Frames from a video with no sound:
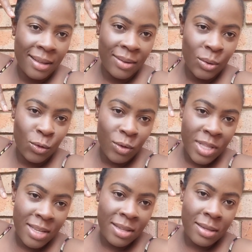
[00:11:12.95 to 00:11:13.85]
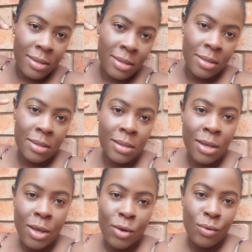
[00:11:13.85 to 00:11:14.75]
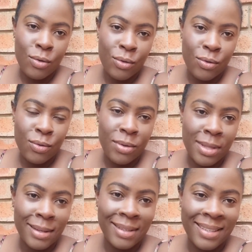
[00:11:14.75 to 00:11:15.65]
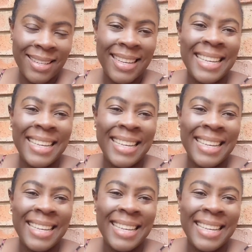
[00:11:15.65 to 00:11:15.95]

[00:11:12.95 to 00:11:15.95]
you do this or you do this